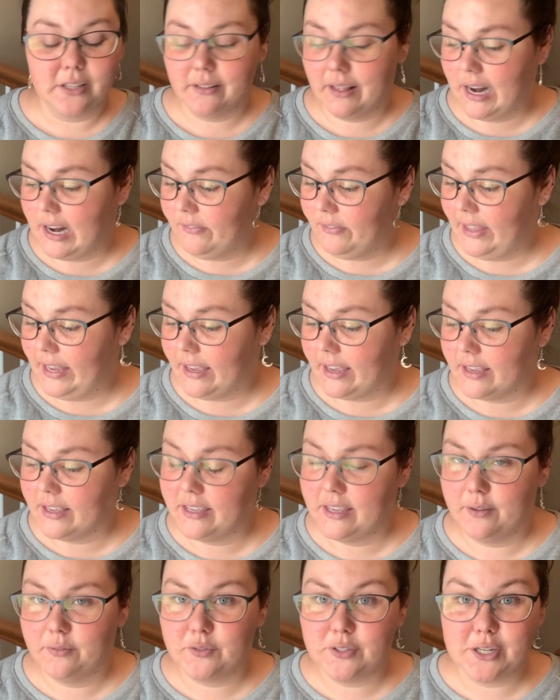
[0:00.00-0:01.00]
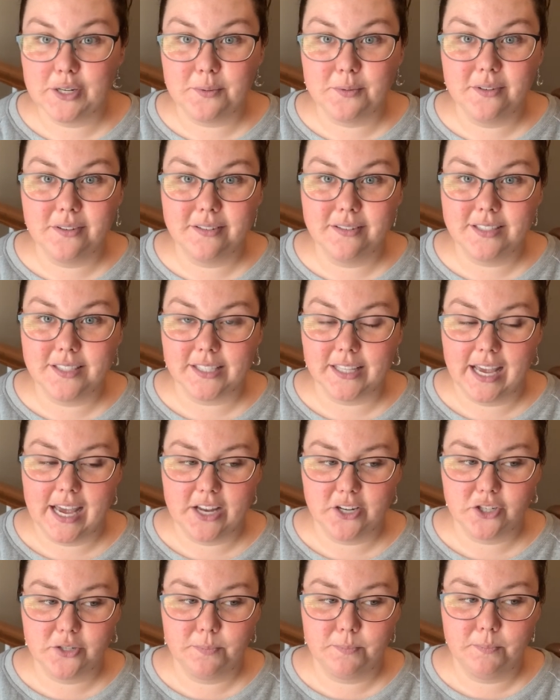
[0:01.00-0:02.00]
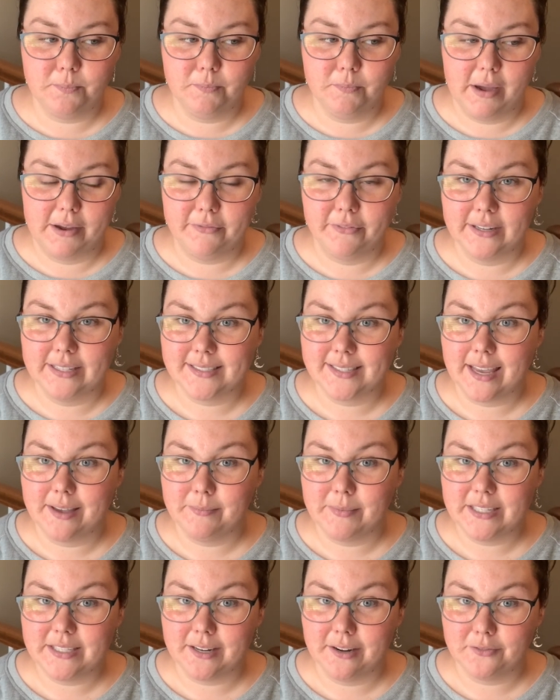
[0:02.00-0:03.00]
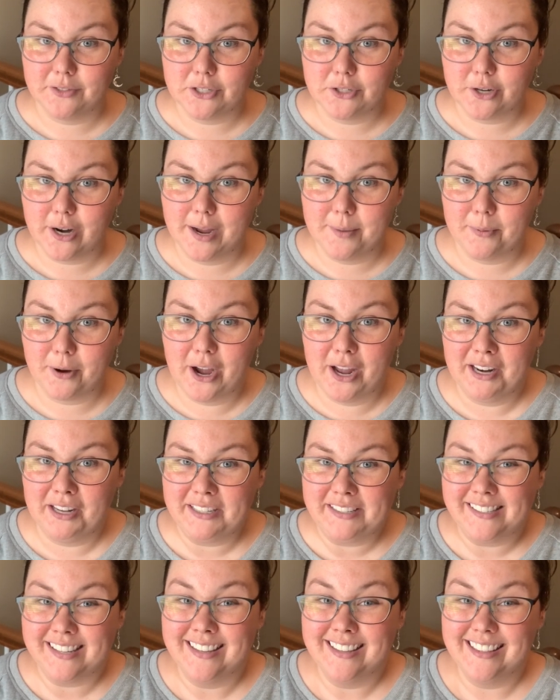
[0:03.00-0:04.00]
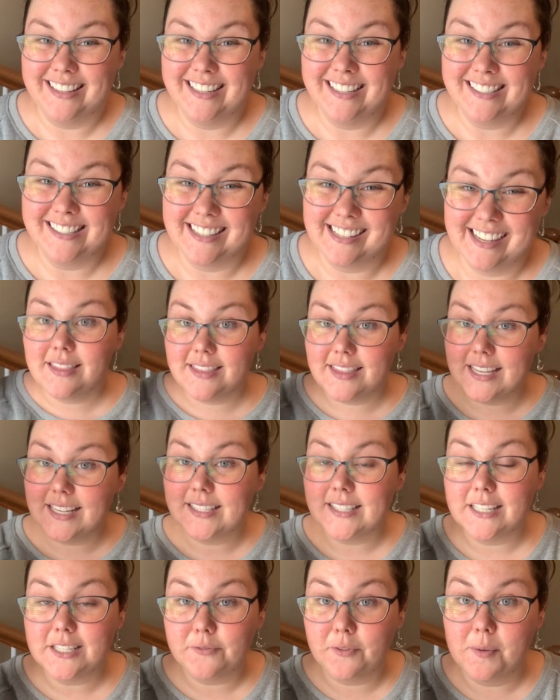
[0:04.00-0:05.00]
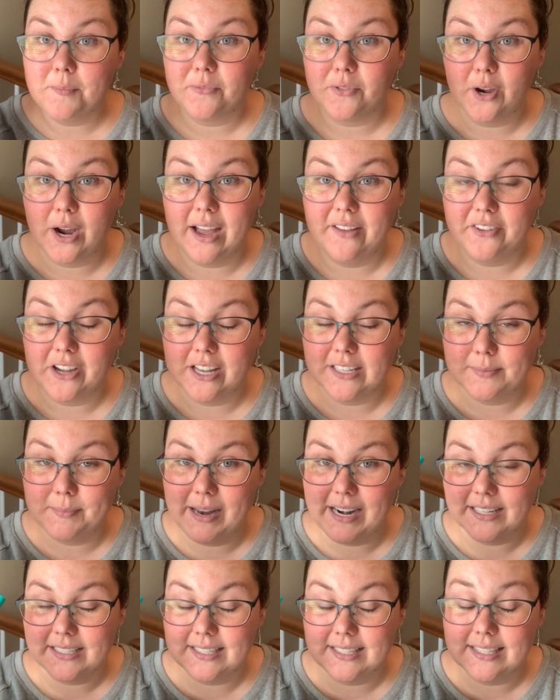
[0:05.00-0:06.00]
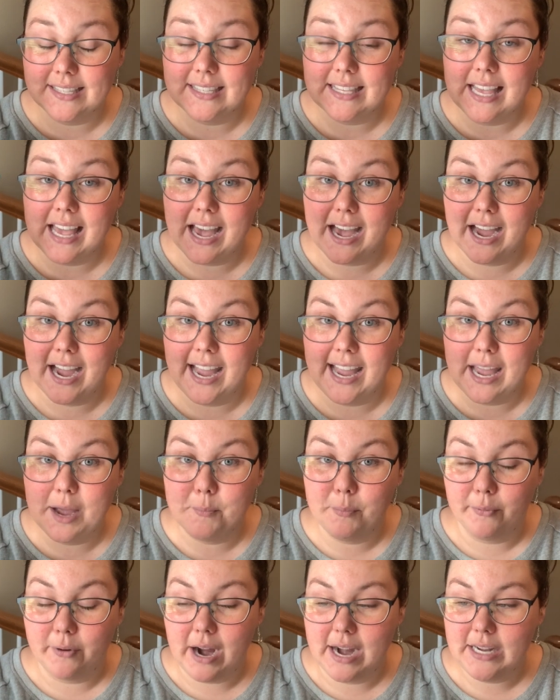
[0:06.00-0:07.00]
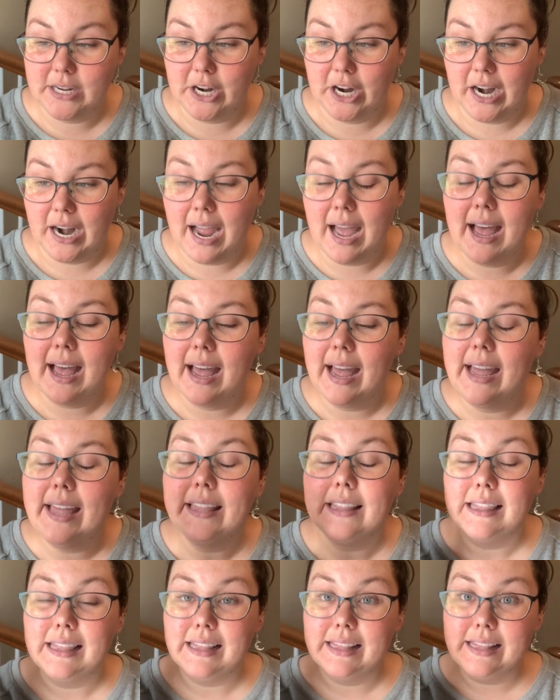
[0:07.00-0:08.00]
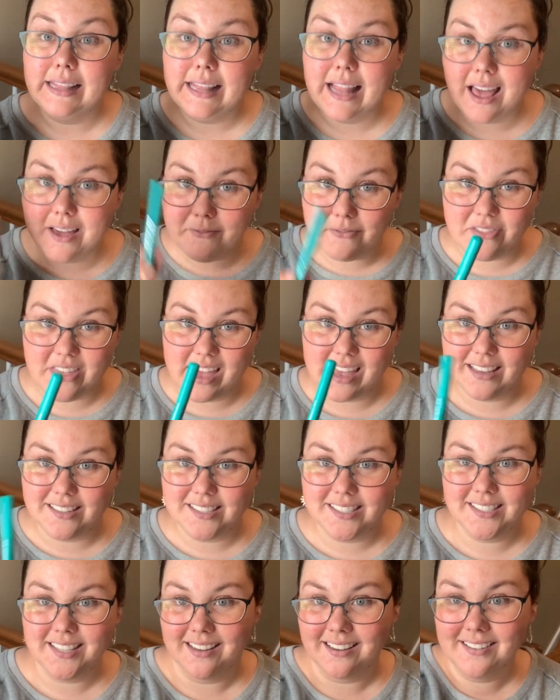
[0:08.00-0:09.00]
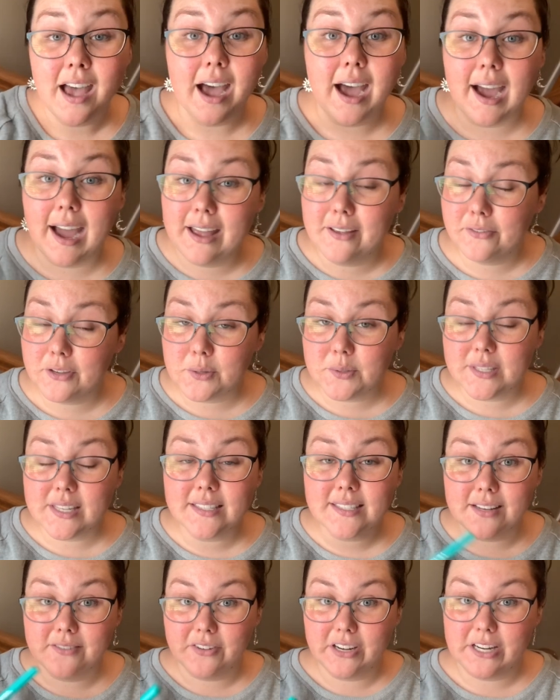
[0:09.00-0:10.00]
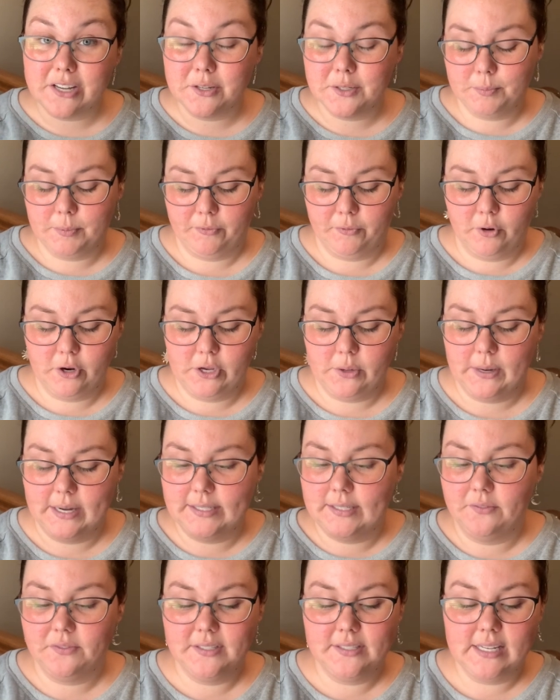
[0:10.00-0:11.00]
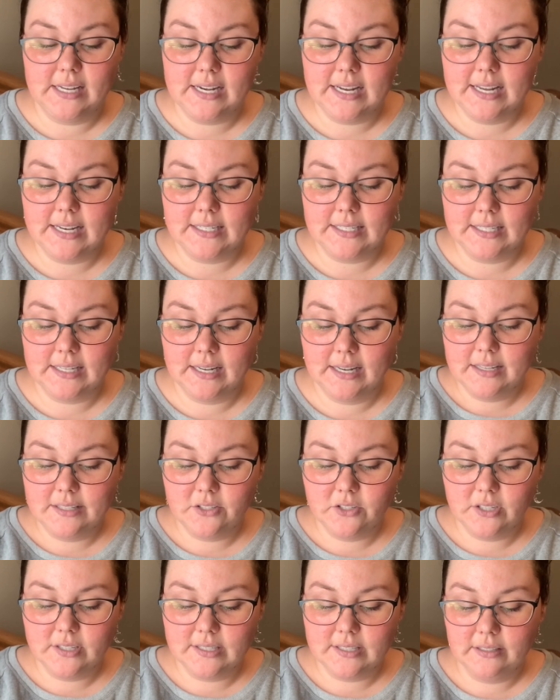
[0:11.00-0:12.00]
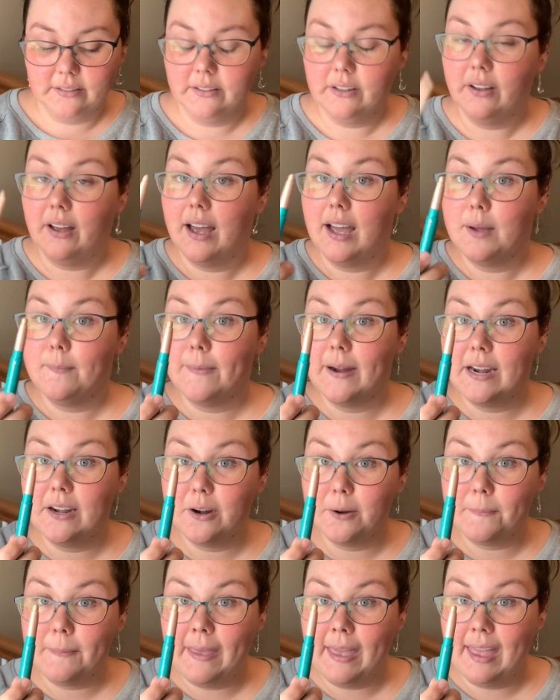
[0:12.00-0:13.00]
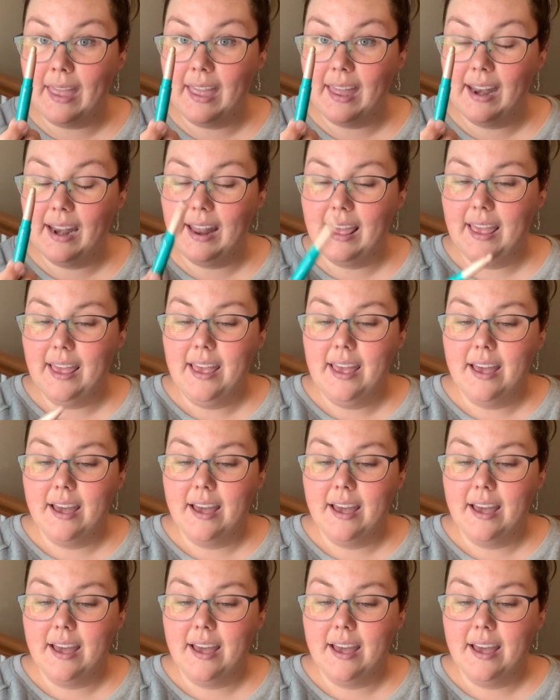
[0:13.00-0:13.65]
a lot of like gifted slash my friends gave me stuff to try products. This is from Thrive Cosmetics. This is the Eye Brightener. I love this. I've used this in videos before. You guys have seen it. It's just a little eye brightener pen.